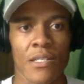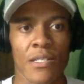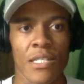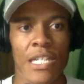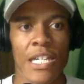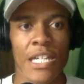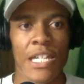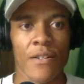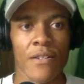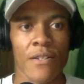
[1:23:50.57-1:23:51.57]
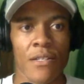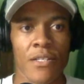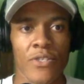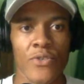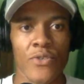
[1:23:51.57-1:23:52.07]
Yeah,
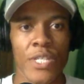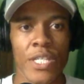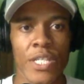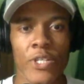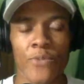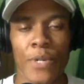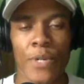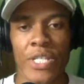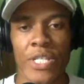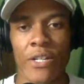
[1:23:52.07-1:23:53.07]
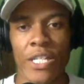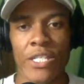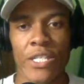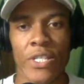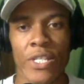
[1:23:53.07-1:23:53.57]
using on a small scale like
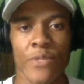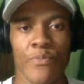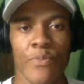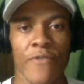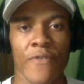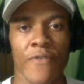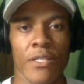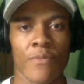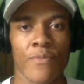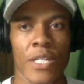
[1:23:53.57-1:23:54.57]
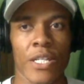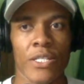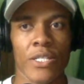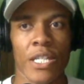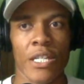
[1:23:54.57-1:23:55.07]
this is perfect
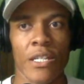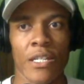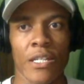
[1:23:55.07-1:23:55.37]
because it